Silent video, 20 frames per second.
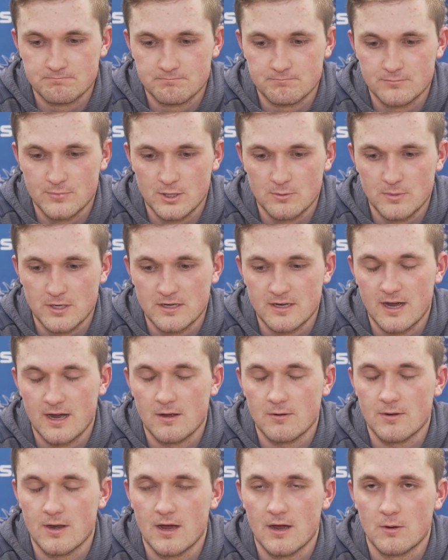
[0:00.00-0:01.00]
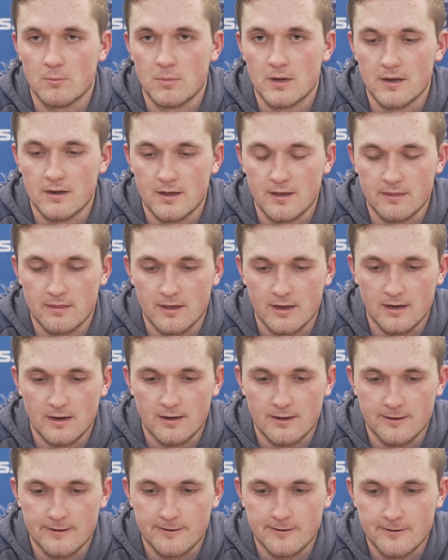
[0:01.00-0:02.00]
put me down now, but I think
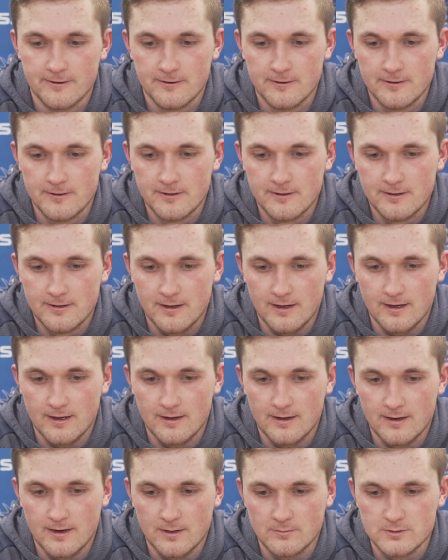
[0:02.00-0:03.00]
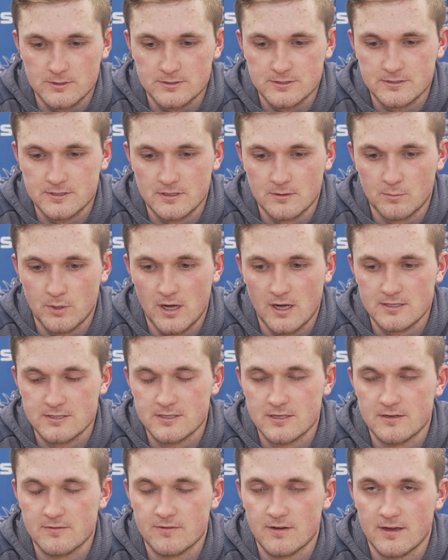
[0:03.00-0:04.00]
I was still
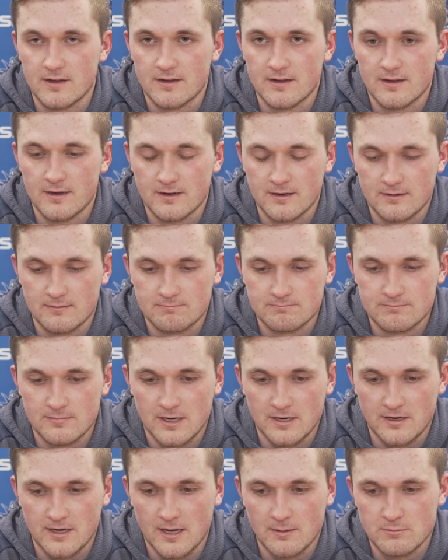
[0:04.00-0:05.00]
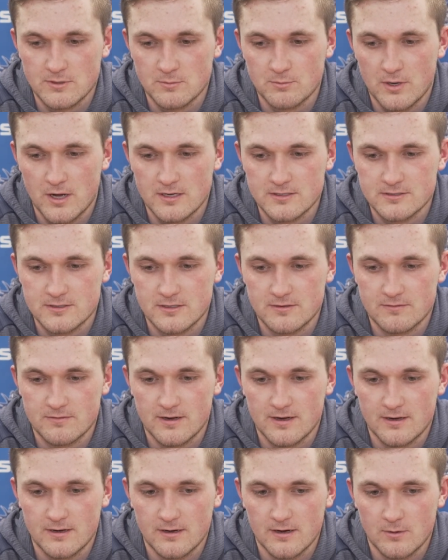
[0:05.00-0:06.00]
positive. I kept it positive.
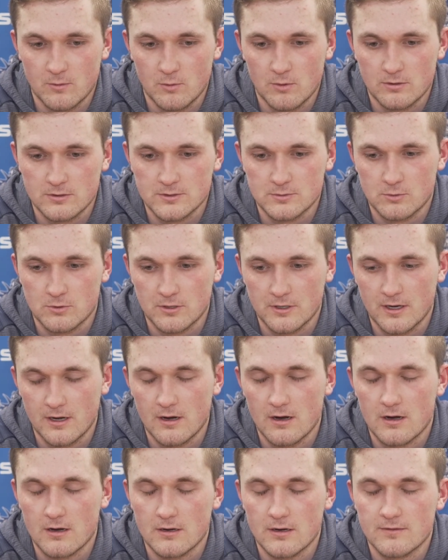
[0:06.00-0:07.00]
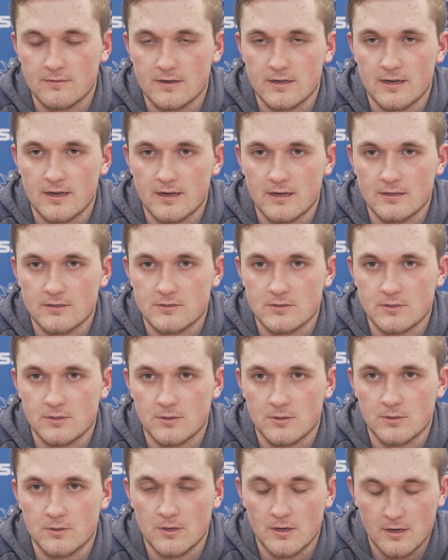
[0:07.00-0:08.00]
I was working hard every day
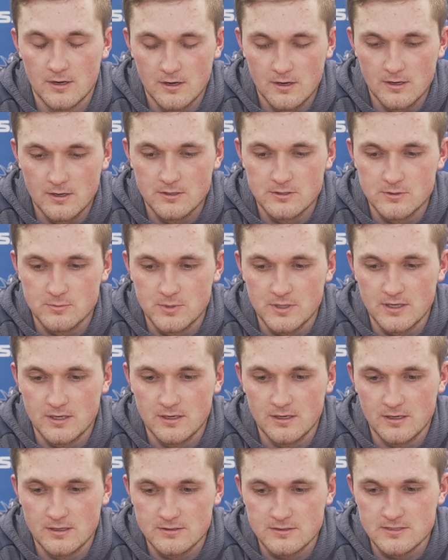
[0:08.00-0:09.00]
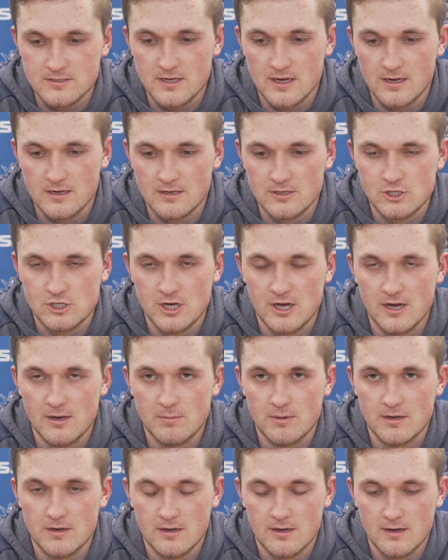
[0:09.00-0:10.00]
to be and stay in the shape,
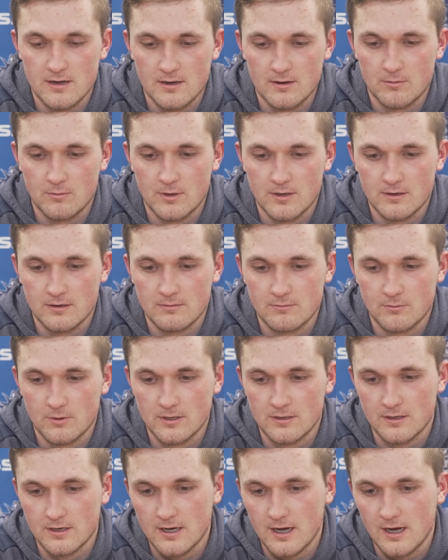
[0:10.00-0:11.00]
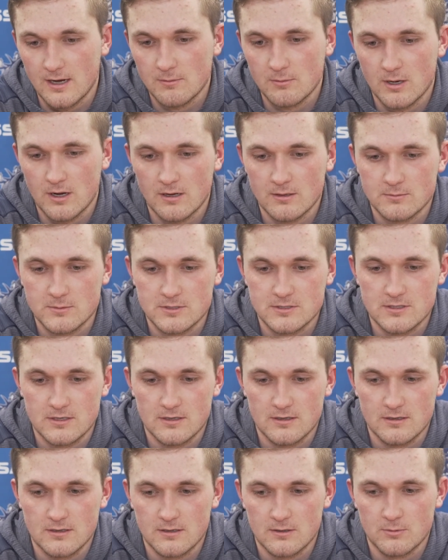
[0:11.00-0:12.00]
and when the game comes,
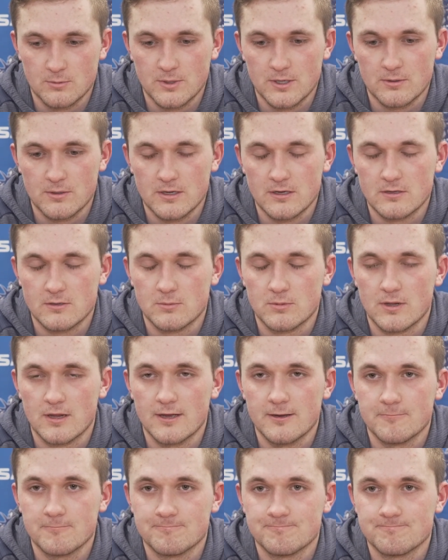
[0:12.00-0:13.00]
I'll be ready to play.